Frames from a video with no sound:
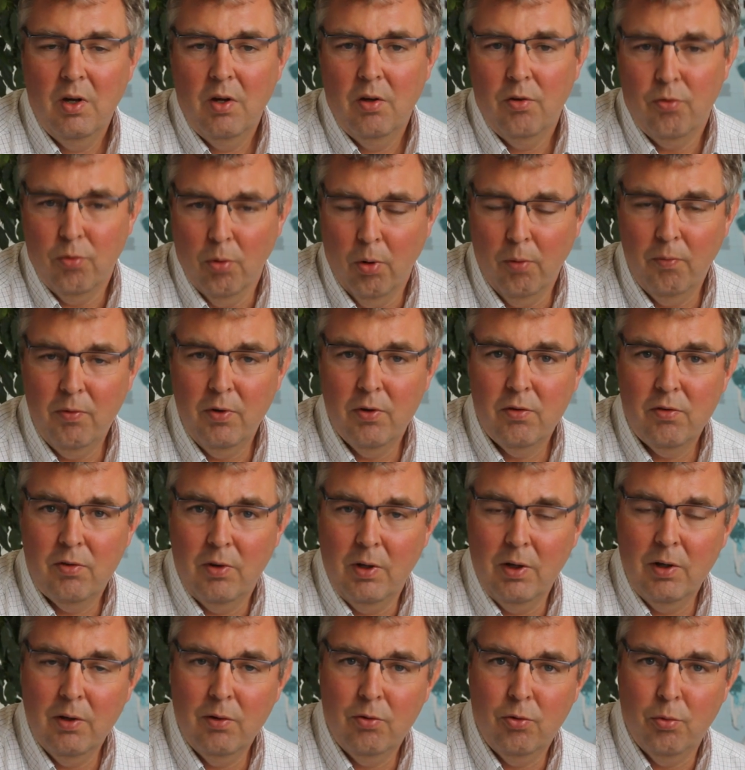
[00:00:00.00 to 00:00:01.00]
So
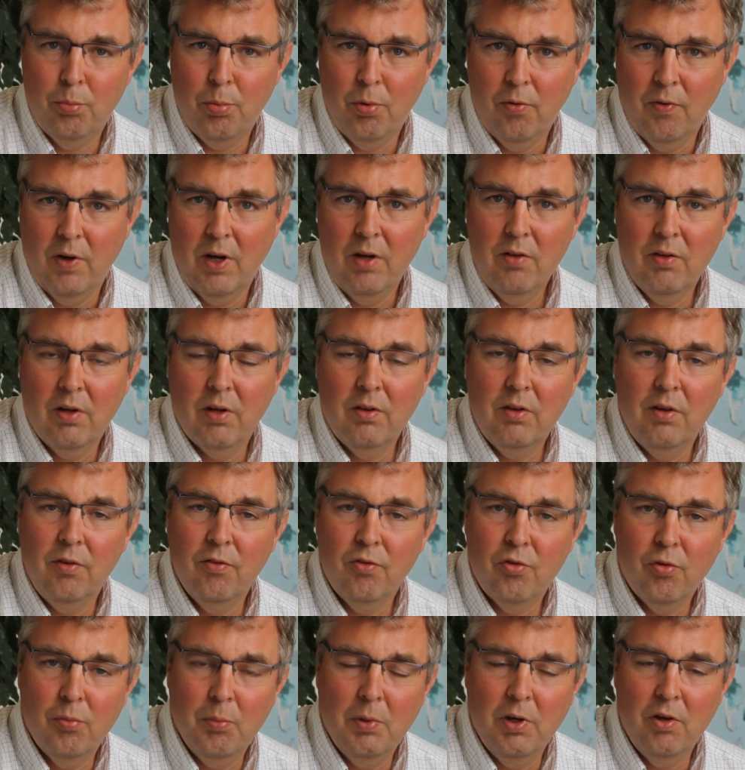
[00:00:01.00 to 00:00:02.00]
obviously, to provide that
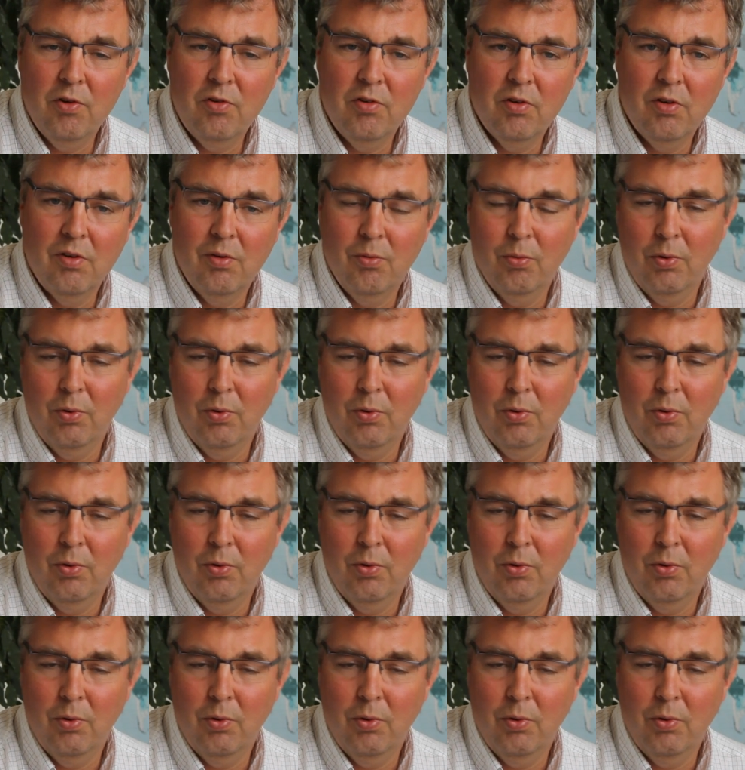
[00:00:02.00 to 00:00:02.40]
information,